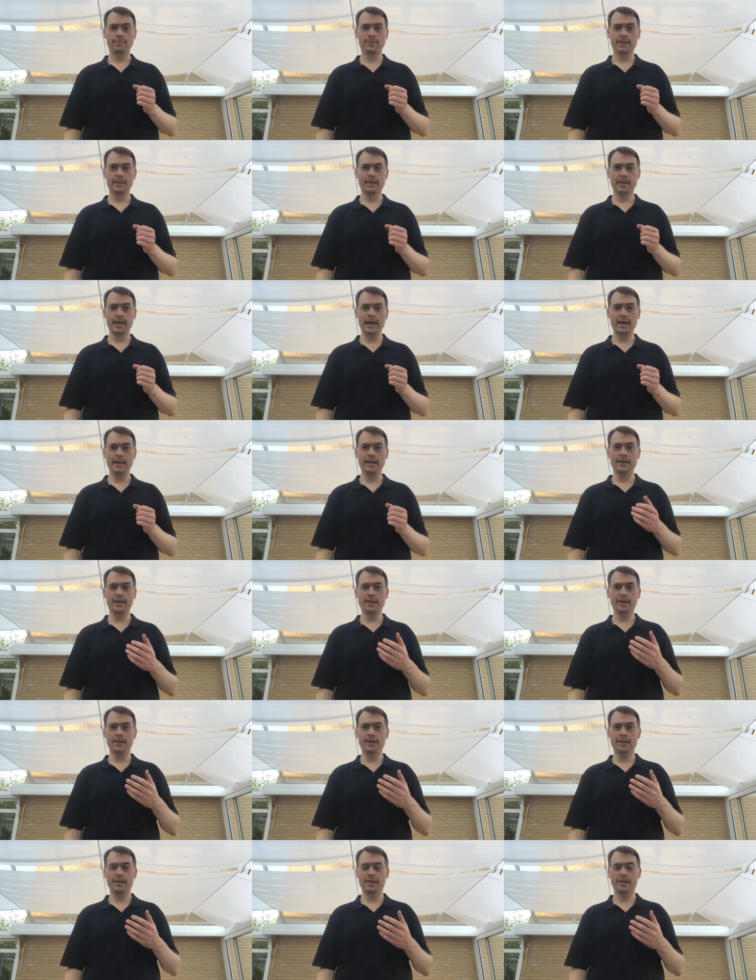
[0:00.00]
Yeah,
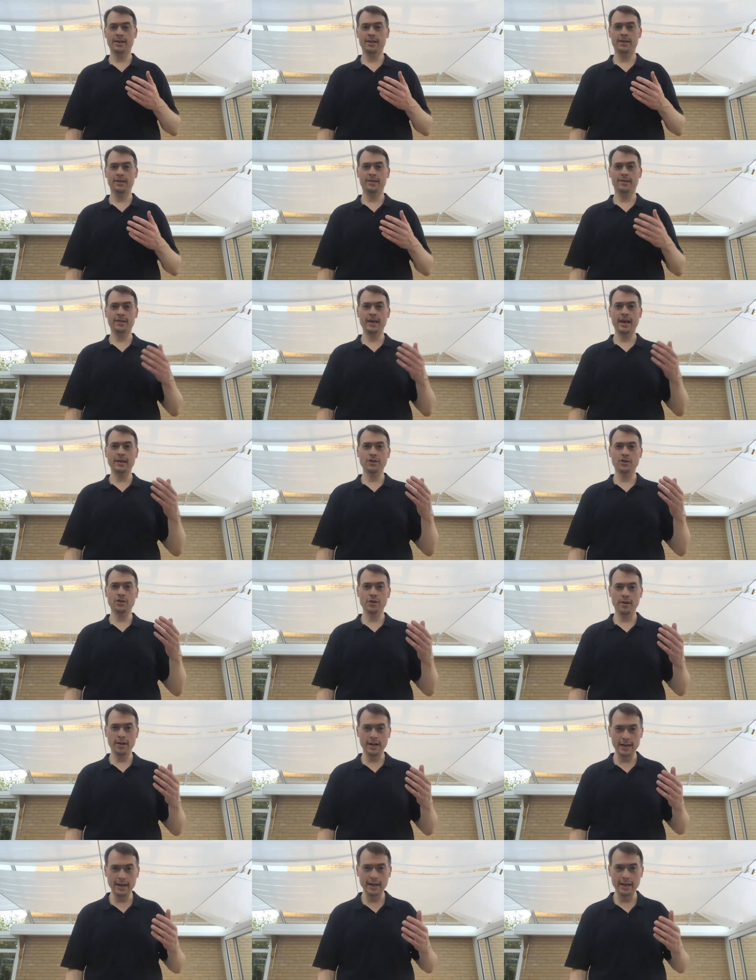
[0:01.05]
it's
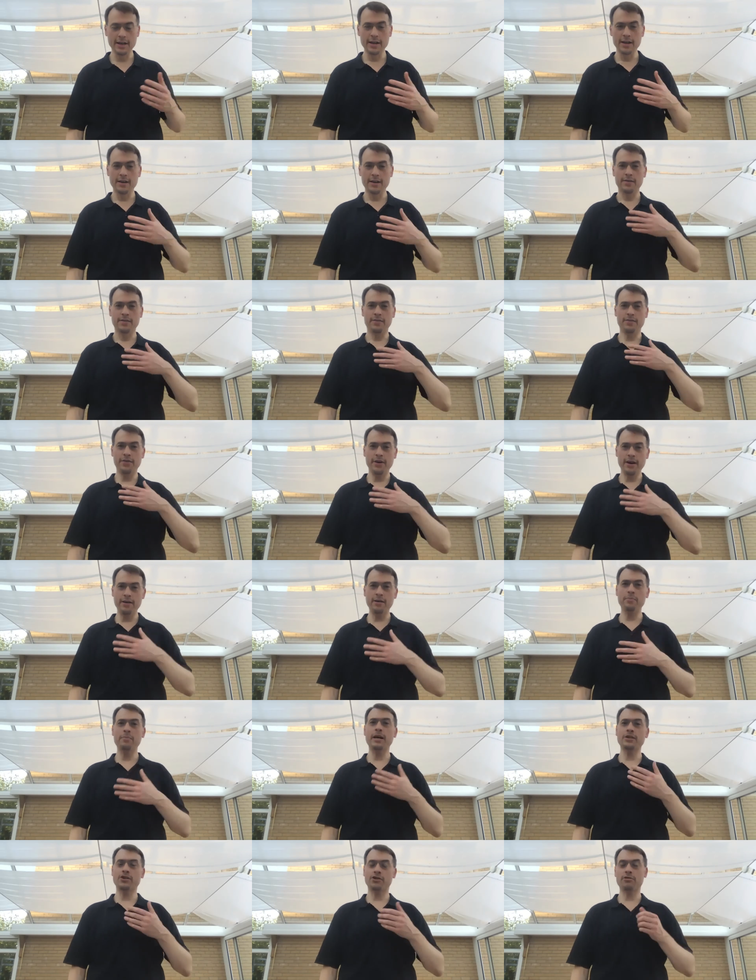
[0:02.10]
actually very
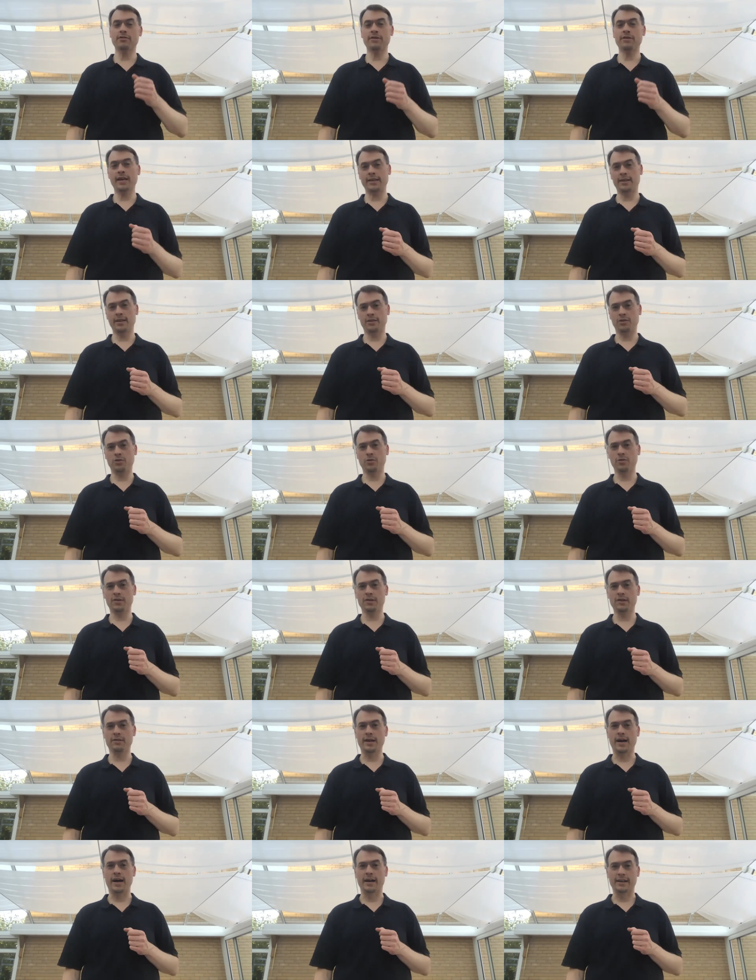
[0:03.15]
much related to the
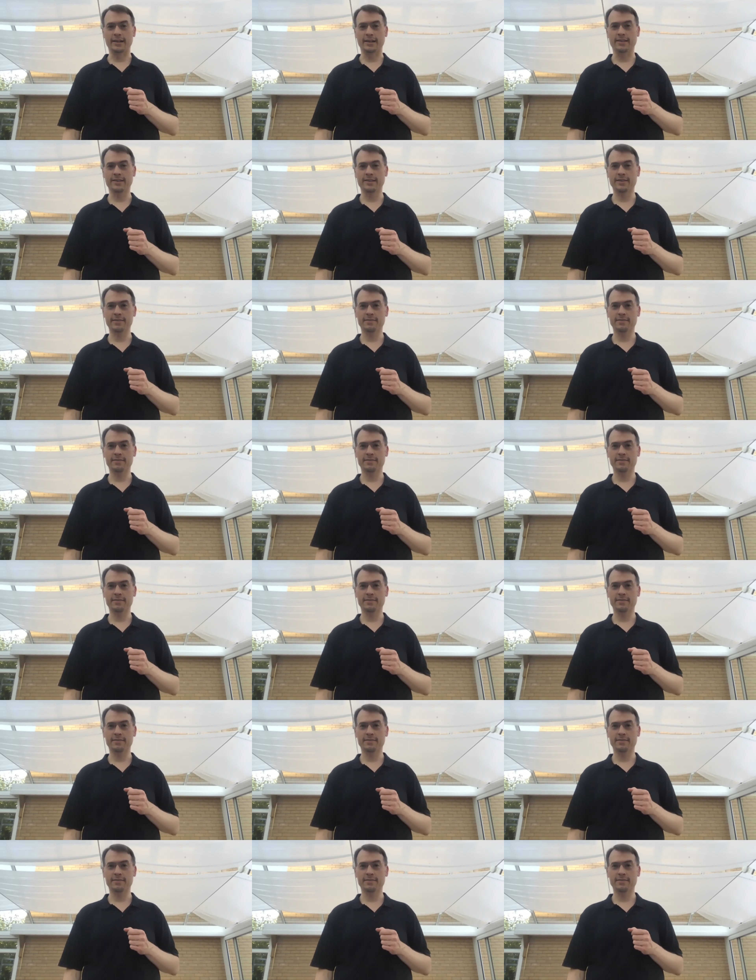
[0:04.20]
lungs.